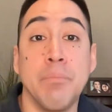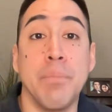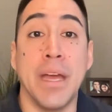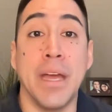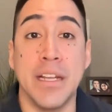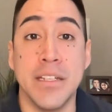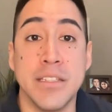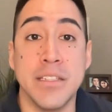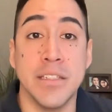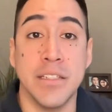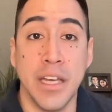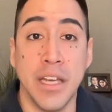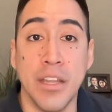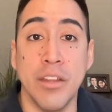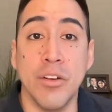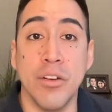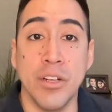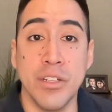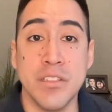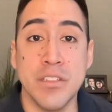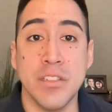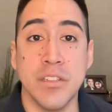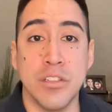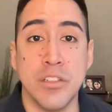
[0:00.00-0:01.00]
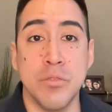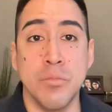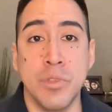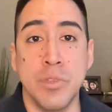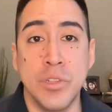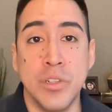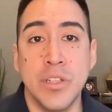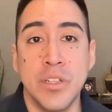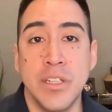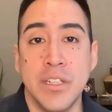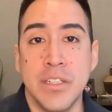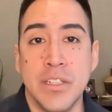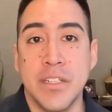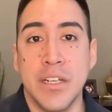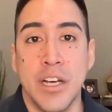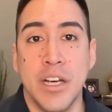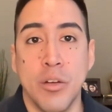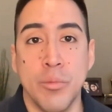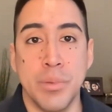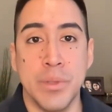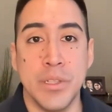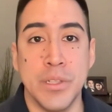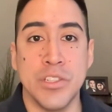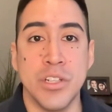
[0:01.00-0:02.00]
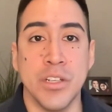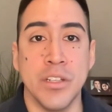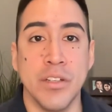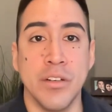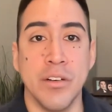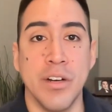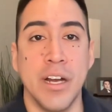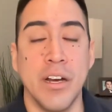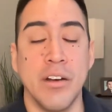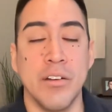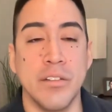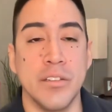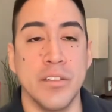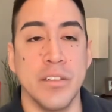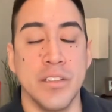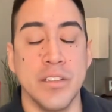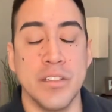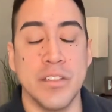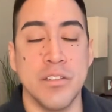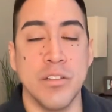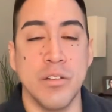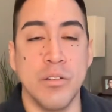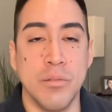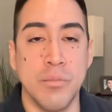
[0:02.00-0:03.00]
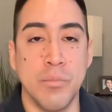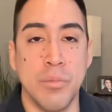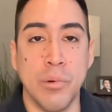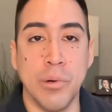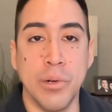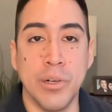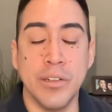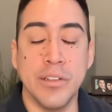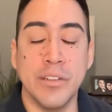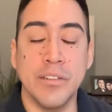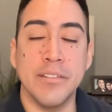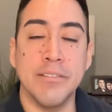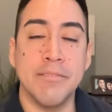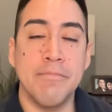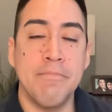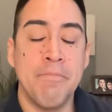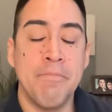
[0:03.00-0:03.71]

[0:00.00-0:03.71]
band together as a community to help each other out. And it's so important.